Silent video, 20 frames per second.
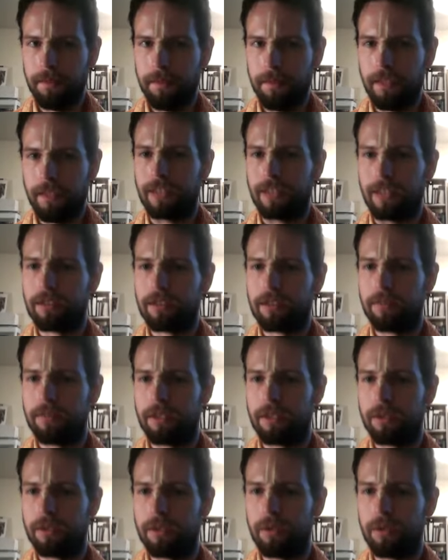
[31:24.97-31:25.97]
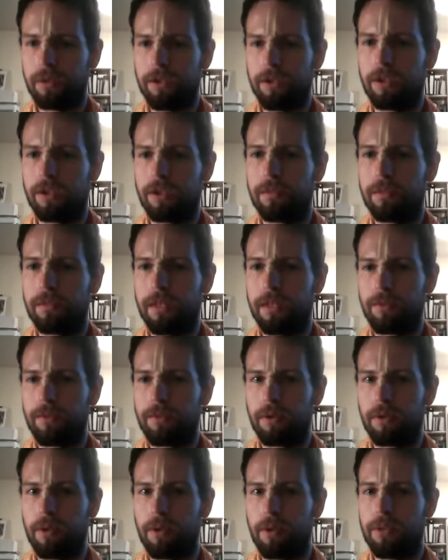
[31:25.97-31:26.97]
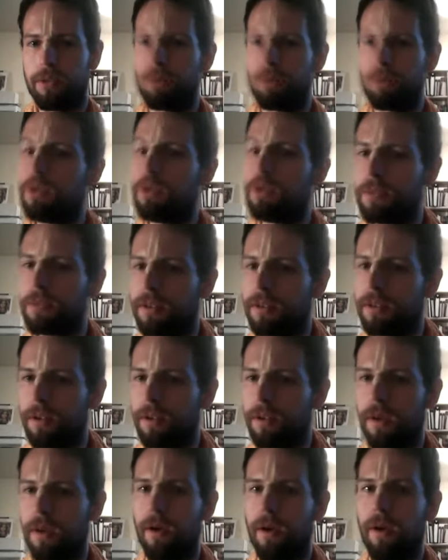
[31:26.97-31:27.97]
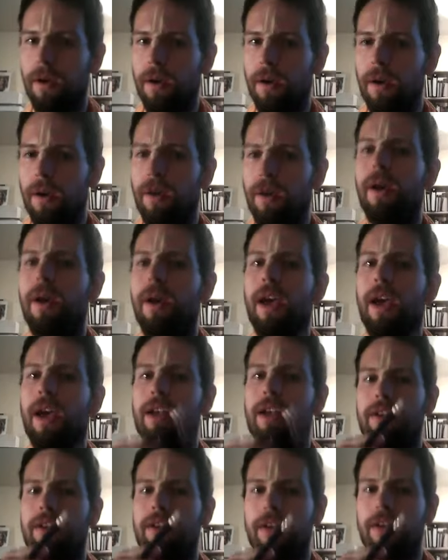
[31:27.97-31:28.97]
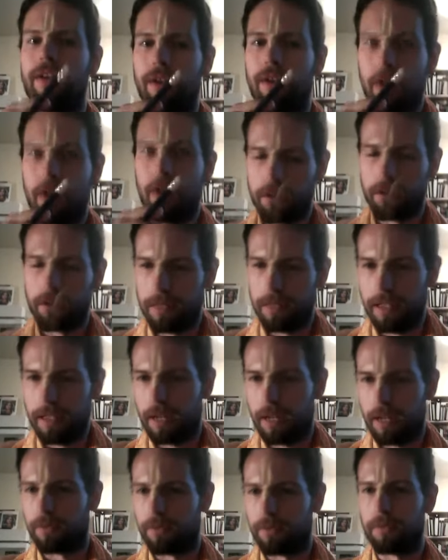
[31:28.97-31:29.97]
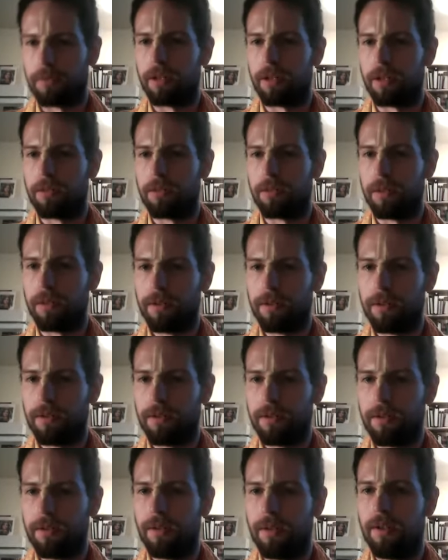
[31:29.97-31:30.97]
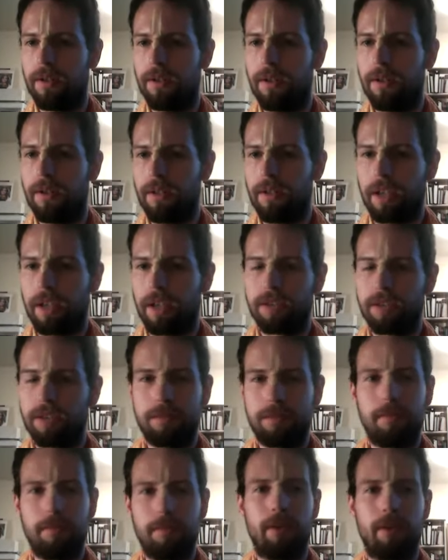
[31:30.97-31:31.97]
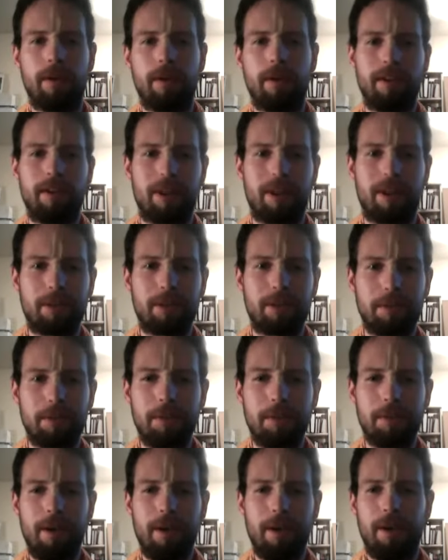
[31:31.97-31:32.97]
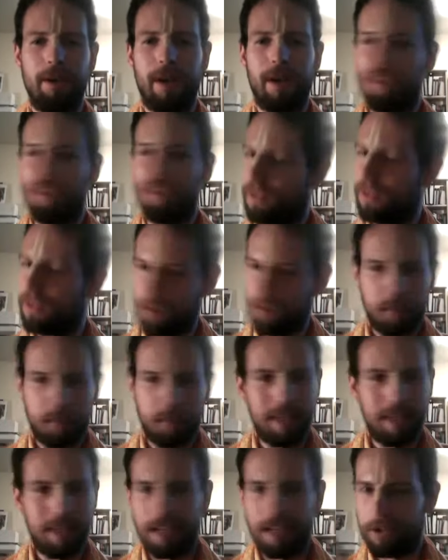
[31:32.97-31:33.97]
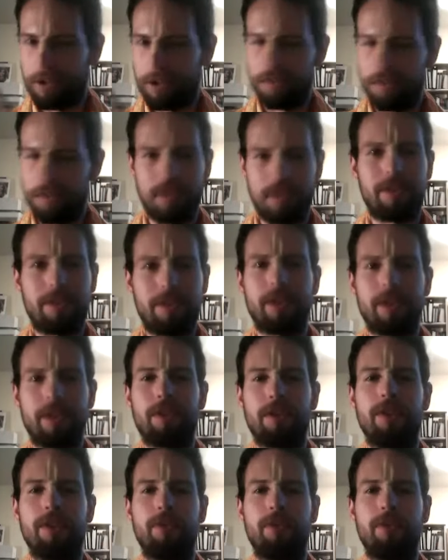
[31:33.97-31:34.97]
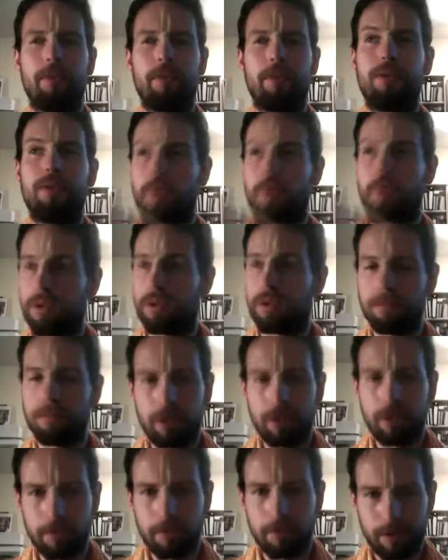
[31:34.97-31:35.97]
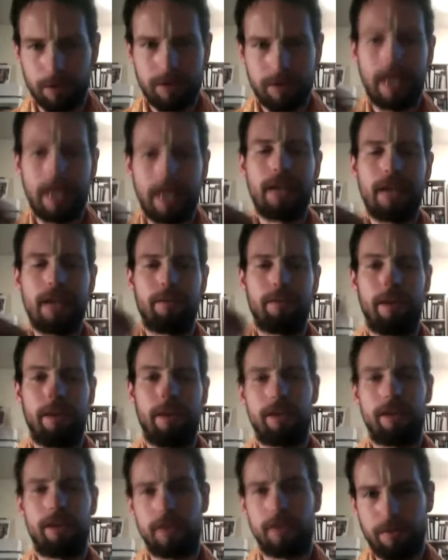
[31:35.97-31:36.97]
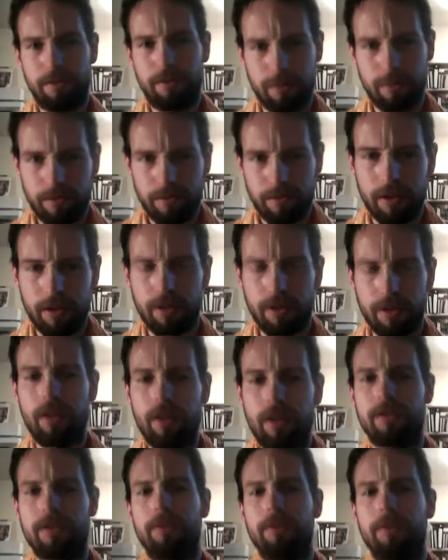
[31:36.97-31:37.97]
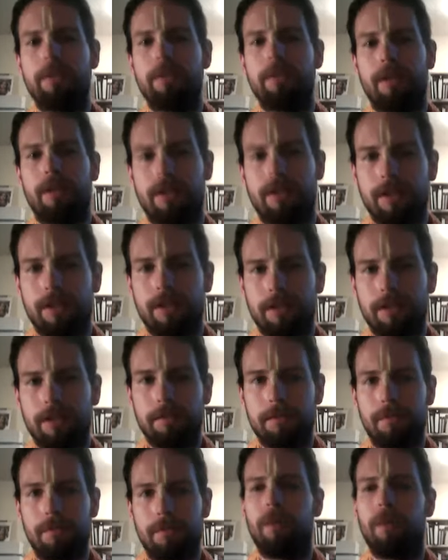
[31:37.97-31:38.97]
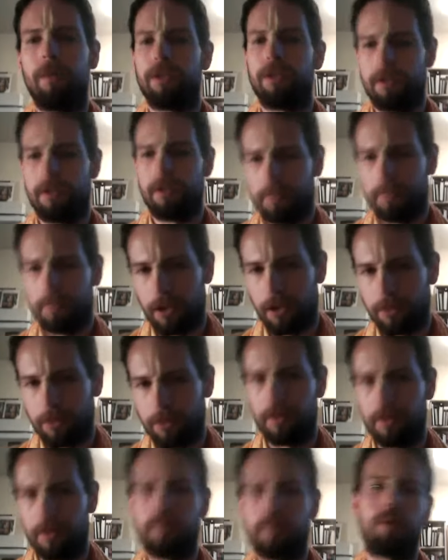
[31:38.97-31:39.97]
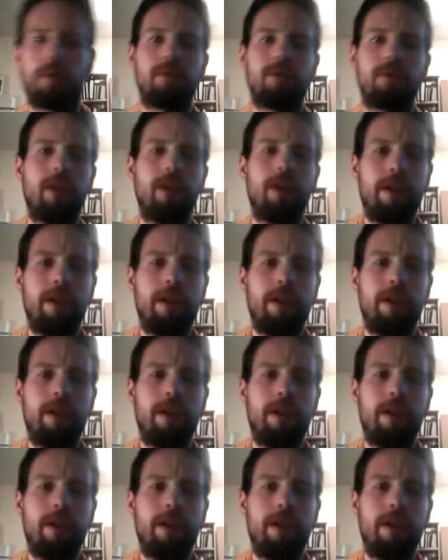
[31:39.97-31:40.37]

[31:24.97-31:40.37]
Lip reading: Yes, material world is ultimately for the gopis' amusement, and ultimately not for punishment. Yes, Hiranyakashipu. And then there's so many layers to these things also. But of course, multiple side effects get fulfilled also in the process, which punishment for